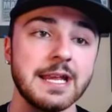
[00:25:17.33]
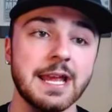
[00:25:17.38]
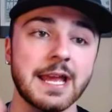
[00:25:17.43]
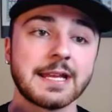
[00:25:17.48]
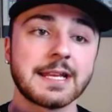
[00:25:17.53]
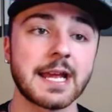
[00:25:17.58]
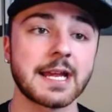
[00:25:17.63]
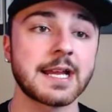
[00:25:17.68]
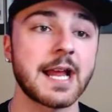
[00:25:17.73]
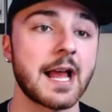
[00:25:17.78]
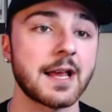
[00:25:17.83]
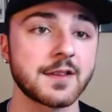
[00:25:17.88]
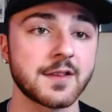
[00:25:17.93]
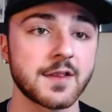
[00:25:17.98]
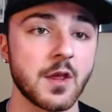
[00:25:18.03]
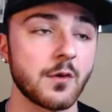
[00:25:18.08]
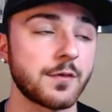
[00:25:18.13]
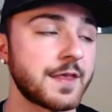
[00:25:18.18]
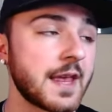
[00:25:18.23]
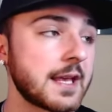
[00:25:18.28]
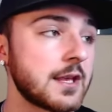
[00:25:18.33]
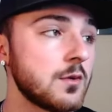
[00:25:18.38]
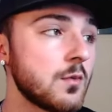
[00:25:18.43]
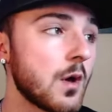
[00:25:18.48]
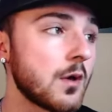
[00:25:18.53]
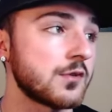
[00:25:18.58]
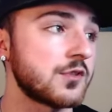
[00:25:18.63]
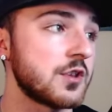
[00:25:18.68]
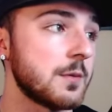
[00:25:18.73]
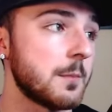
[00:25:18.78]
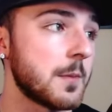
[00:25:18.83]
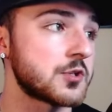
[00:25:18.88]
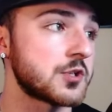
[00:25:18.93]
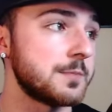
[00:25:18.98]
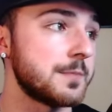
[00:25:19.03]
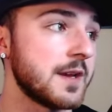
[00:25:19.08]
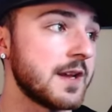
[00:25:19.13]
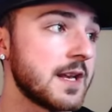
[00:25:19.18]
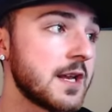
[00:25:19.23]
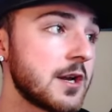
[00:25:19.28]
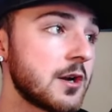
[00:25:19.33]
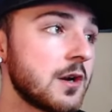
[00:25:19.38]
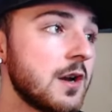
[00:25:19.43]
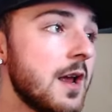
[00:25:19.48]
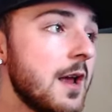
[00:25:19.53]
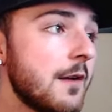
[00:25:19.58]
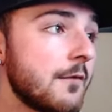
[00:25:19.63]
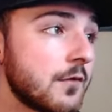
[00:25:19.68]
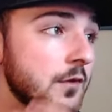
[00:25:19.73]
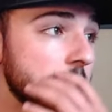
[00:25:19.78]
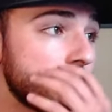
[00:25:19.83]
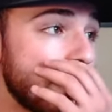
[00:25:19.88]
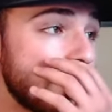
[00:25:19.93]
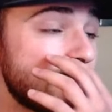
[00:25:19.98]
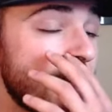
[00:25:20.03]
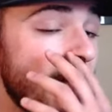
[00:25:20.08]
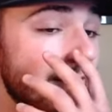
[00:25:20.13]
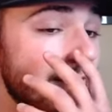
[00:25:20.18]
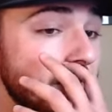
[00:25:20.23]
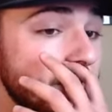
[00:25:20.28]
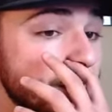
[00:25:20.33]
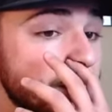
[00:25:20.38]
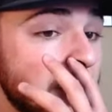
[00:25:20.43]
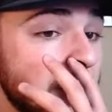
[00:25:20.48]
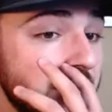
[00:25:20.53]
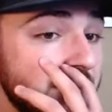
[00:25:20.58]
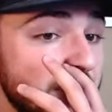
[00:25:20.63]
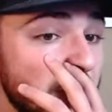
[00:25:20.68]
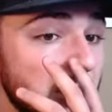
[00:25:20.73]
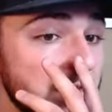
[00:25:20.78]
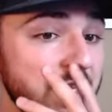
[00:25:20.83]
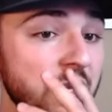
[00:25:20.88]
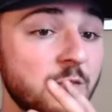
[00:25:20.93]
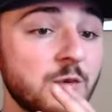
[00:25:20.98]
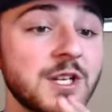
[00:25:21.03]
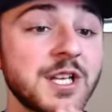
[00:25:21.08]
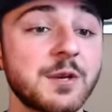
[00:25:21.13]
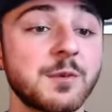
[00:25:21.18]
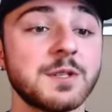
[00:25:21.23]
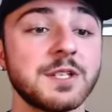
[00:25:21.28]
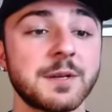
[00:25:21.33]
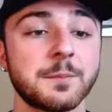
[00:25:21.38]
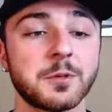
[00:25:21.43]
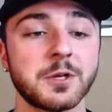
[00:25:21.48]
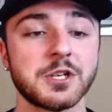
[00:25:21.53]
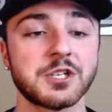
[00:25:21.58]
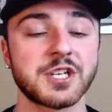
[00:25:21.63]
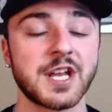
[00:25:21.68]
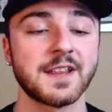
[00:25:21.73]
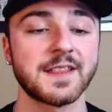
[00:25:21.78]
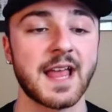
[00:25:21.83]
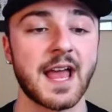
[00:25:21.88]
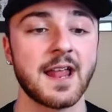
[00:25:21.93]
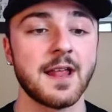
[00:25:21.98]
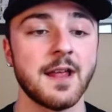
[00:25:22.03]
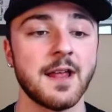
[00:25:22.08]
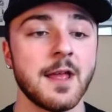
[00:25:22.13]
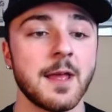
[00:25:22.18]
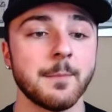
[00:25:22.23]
Again, guys, though, thank you all so much for being here. For my 500-plus viewers, I really, really appreciate that.